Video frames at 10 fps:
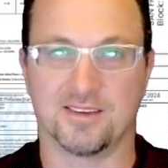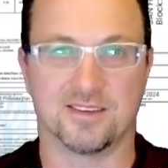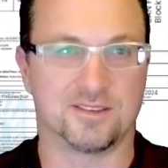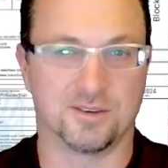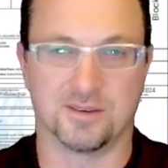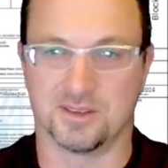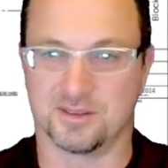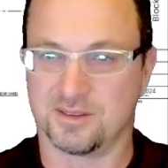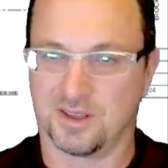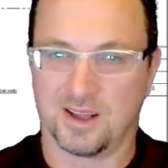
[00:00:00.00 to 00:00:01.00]
It's
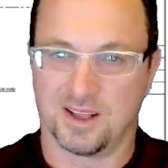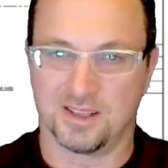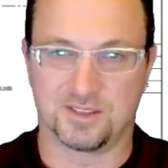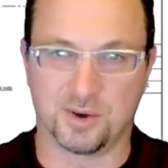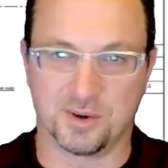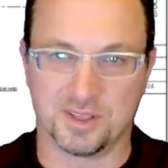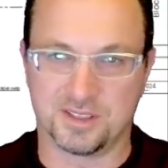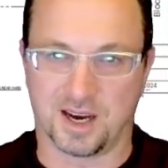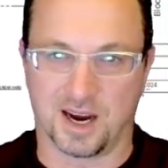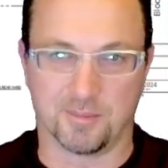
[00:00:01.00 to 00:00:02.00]
doing the
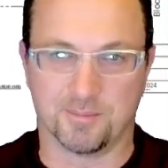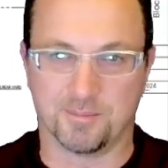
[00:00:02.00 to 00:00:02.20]
job.